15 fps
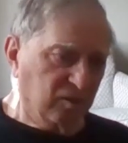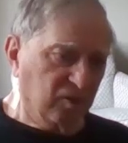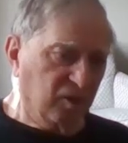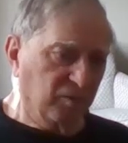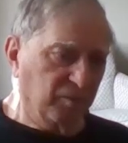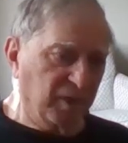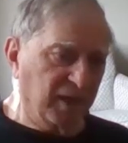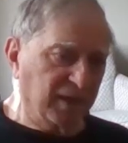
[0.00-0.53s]

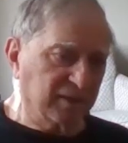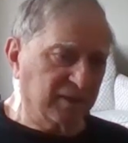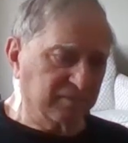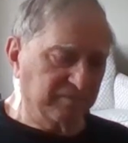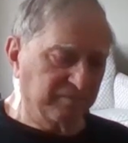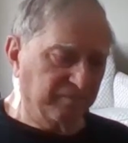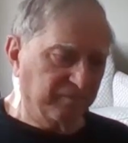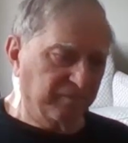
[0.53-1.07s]
got back.
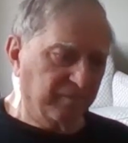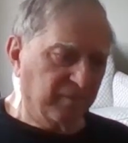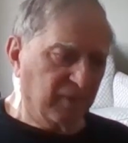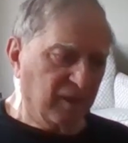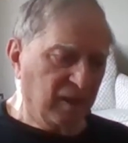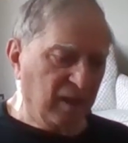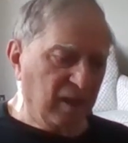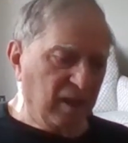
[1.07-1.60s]

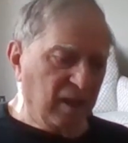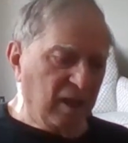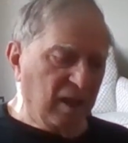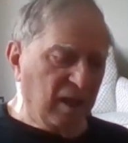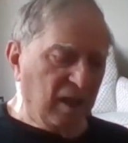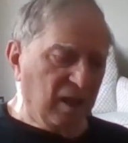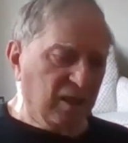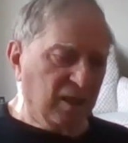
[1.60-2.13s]

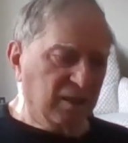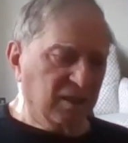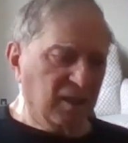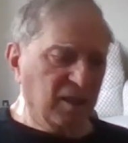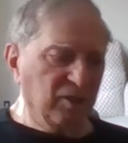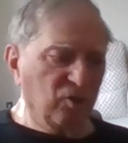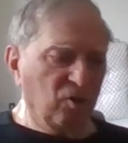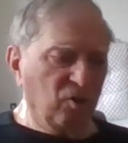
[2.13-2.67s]
And I
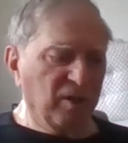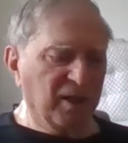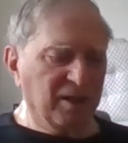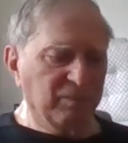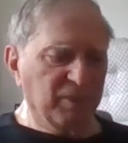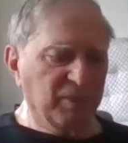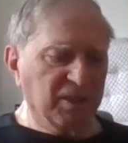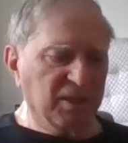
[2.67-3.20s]
tell you all
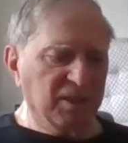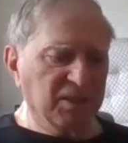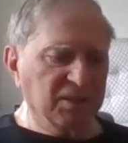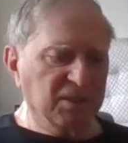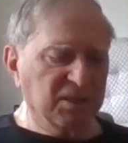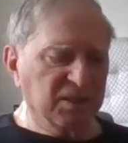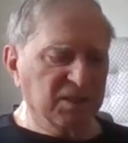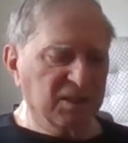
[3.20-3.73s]
that
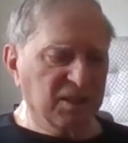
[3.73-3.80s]
because